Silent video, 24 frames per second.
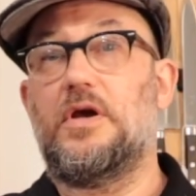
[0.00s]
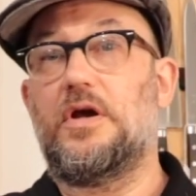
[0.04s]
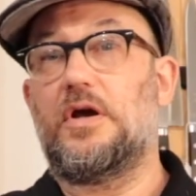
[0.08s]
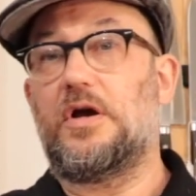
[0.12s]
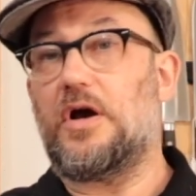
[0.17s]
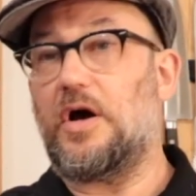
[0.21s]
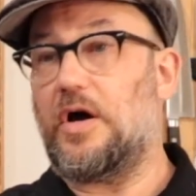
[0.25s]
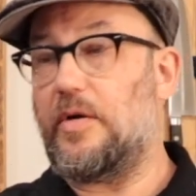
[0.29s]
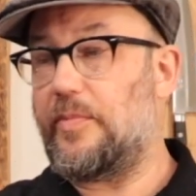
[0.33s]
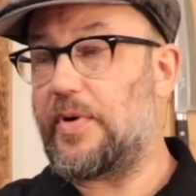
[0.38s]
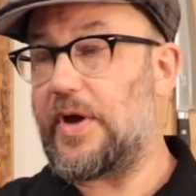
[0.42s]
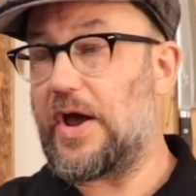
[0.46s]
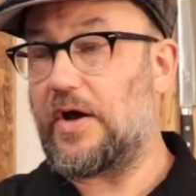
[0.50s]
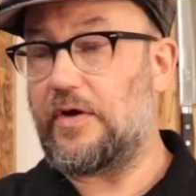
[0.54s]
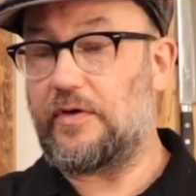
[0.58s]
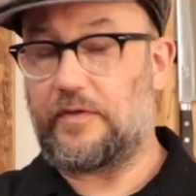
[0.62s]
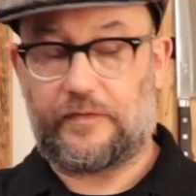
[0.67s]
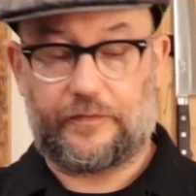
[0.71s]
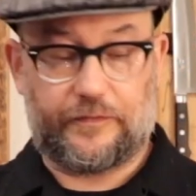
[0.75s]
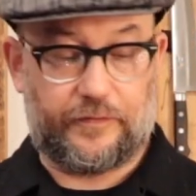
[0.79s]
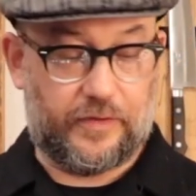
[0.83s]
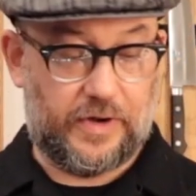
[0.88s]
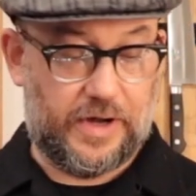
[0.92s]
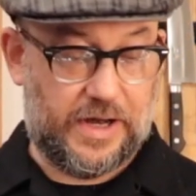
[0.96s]
compound
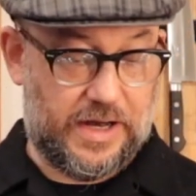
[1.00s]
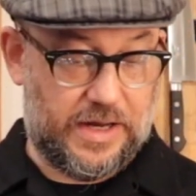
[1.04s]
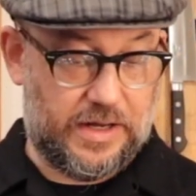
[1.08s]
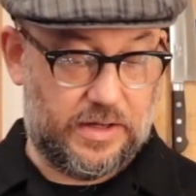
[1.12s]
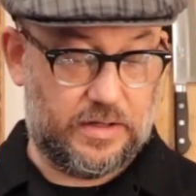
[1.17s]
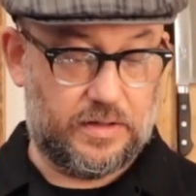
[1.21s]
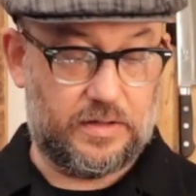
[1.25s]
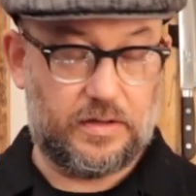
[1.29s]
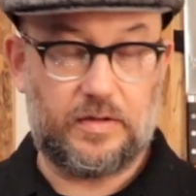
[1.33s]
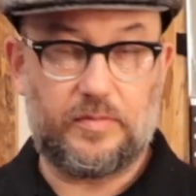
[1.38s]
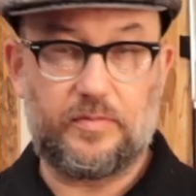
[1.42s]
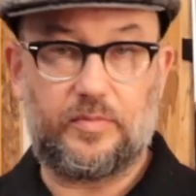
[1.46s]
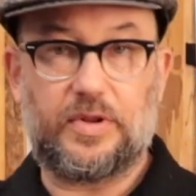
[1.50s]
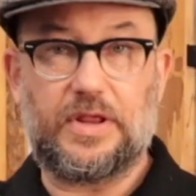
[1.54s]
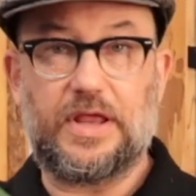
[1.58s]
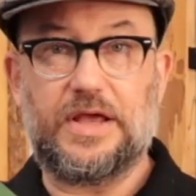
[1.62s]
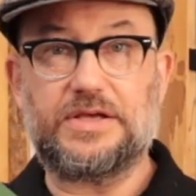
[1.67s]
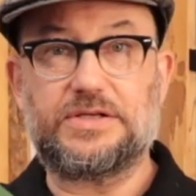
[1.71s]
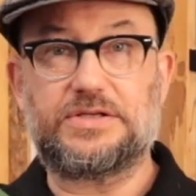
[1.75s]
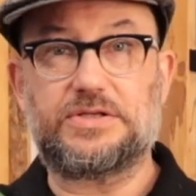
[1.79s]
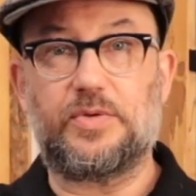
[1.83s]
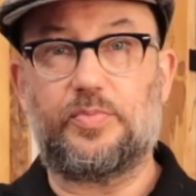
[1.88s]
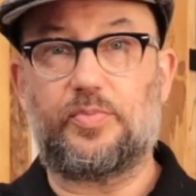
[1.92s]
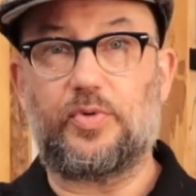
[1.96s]
free
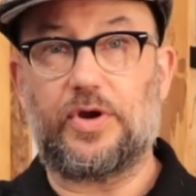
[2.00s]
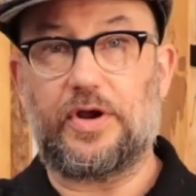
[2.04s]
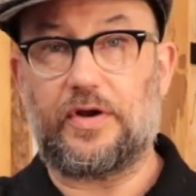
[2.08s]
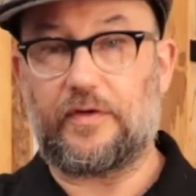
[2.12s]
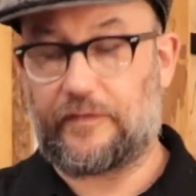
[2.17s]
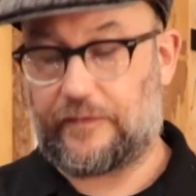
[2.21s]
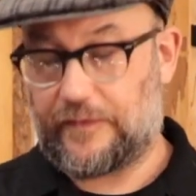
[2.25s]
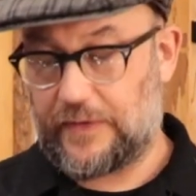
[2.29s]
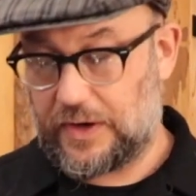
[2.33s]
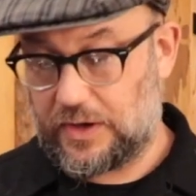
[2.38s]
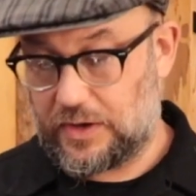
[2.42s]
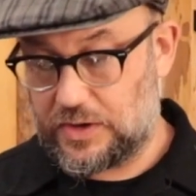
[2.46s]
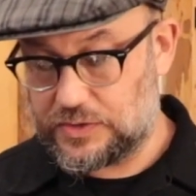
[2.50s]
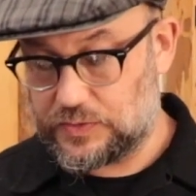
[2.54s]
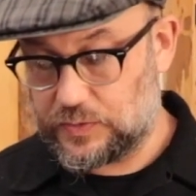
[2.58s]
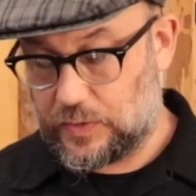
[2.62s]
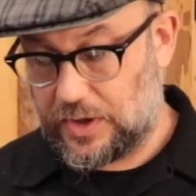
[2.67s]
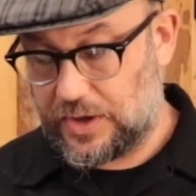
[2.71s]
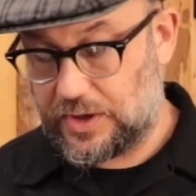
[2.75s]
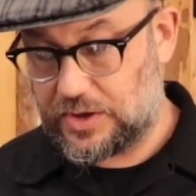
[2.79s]
place to put your fingers while